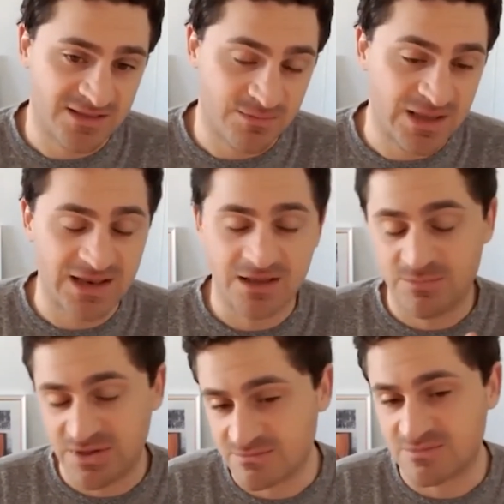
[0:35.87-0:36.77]
the meeting,
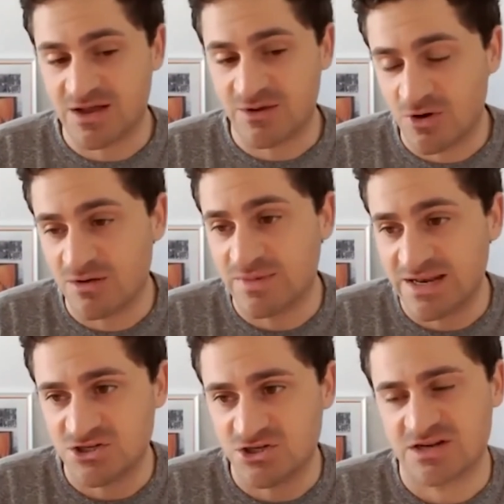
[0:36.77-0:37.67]
but I want to
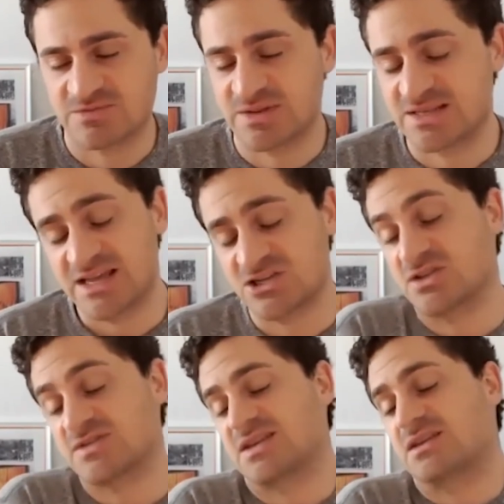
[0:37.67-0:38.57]
manage your
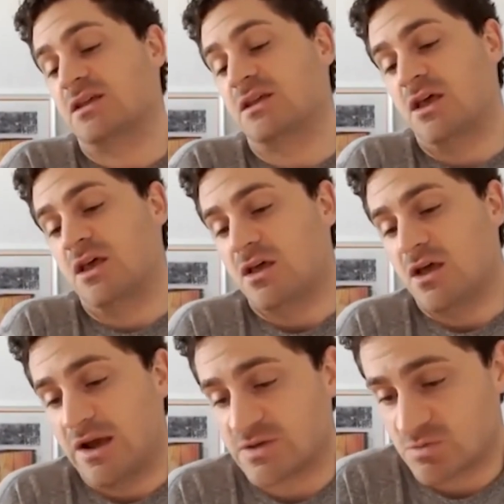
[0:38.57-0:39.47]
expectations. And
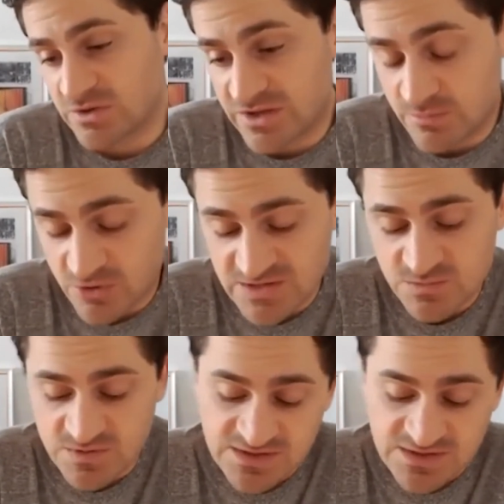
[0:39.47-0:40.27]
I was really impressed with the